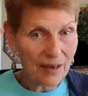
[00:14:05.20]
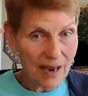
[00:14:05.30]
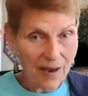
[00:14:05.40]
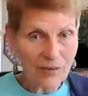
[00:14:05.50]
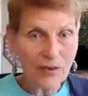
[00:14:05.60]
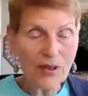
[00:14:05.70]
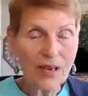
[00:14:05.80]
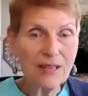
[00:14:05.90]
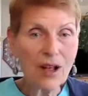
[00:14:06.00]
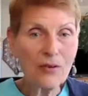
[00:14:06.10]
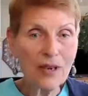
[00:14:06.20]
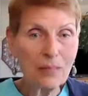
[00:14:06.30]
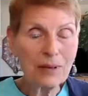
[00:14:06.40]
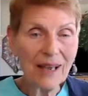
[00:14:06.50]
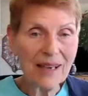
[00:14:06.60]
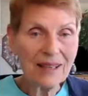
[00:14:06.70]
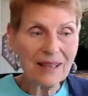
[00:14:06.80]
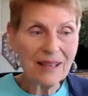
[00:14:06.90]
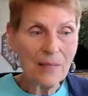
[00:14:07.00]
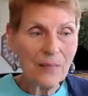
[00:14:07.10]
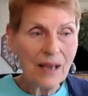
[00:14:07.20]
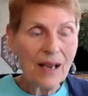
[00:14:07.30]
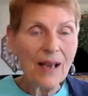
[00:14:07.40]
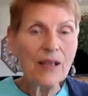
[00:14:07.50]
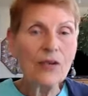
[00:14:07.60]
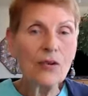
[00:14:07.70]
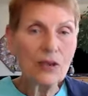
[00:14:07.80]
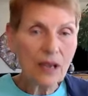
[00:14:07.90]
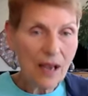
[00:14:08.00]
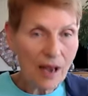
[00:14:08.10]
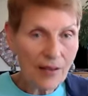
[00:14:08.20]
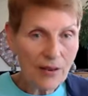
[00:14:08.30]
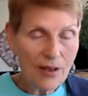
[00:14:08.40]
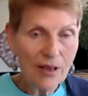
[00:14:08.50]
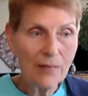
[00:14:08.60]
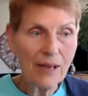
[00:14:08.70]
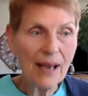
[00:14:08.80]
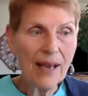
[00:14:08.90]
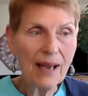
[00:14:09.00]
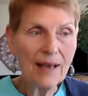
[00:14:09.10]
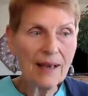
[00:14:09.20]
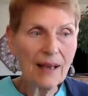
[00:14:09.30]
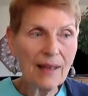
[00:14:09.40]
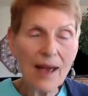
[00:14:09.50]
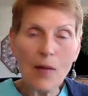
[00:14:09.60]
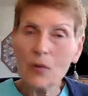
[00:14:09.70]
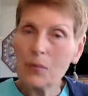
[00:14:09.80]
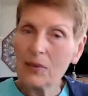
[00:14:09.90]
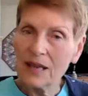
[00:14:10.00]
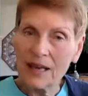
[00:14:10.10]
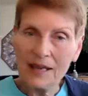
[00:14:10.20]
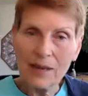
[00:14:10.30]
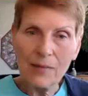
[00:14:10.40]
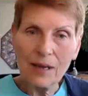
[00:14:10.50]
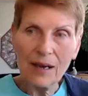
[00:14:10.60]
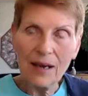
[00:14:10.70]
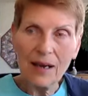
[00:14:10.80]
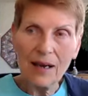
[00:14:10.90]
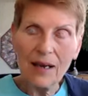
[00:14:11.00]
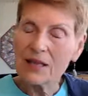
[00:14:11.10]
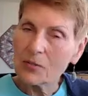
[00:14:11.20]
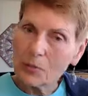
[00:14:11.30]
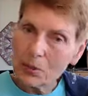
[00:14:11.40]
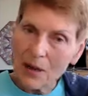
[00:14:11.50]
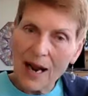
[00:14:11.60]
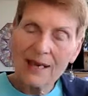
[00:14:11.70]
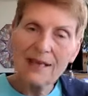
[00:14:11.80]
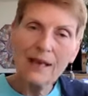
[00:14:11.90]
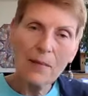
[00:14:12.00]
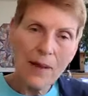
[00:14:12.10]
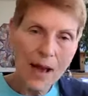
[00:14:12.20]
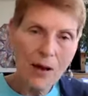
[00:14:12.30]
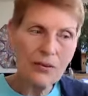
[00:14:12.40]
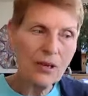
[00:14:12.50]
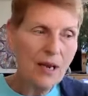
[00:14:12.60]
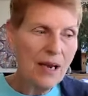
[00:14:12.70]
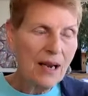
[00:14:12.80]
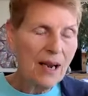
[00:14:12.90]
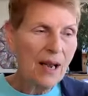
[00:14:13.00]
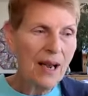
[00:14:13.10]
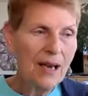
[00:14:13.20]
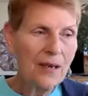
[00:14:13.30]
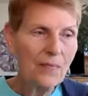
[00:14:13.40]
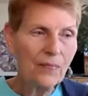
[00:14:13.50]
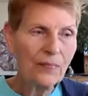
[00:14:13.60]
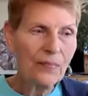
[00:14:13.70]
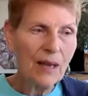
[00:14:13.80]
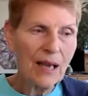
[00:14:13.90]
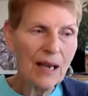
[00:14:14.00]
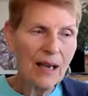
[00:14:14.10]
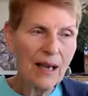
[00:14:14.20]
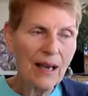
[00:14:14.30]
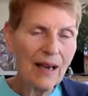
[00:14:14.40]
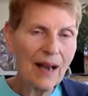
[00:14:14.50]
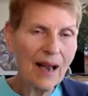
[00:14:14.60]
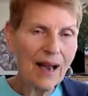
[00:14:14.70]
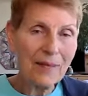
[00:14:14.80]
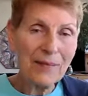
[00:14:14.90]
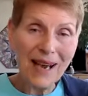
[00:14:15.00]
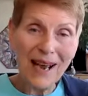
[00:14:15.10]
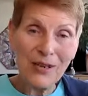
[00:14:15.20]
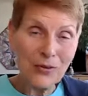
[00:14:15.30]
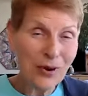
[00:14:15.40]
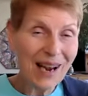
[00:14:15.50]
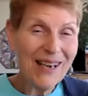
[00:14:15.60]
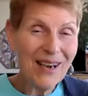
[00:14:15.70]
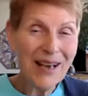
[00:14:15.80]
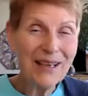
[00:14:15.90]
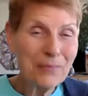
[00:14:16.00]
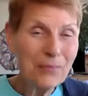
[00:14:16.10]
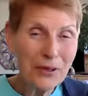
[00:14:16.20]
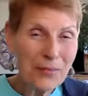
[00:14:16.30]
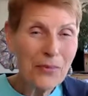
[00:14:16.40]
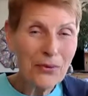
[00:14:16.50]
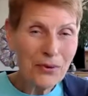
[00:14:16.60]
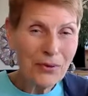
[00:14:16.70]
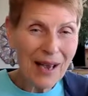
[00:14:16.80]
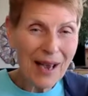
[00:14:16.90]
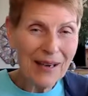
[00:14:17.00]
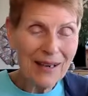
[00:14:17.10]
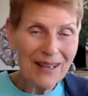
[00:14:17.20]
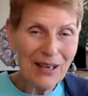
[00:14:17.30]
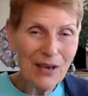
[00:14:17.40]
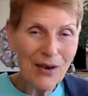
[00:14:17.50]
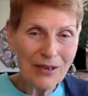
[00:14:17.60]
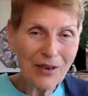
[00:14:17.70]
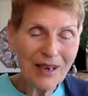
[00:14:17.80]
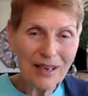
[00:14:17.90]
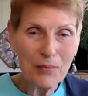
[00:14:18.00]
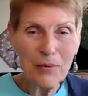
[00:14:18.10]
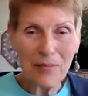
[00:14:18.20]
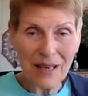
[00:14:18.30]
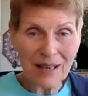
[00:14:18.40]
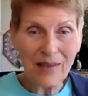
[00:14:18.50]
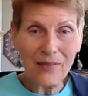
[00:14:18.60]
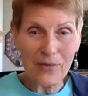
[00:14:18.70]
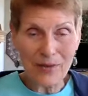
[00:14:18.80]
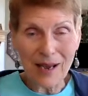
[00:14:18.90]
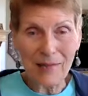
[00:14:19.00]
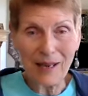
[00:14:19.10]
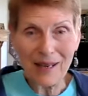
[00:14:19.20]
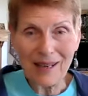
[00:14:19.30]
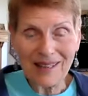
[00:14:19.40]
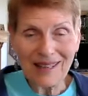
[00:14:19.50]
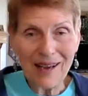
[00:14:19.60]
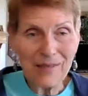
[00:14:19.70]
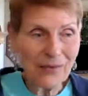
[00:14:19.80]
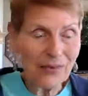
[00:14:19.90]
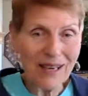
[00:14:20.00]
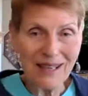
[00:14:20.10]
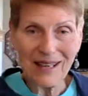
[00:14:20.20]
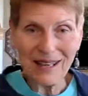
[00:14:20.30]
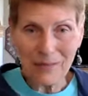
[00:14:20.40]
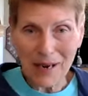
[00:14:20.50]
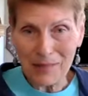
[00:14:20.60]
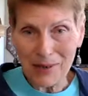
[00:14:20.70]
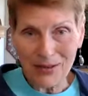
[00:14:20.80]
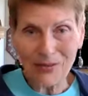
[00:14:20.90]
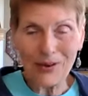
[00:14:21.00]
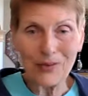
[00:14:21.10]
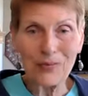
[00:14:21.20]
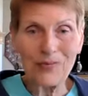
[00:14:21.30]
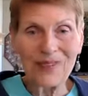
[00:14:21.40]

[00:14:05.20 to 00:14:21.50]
have your things already planted, you can cover them and that will protect them a surprising amount. I try not to put them through that. I try not to put myself through that because I've been raising these babies for,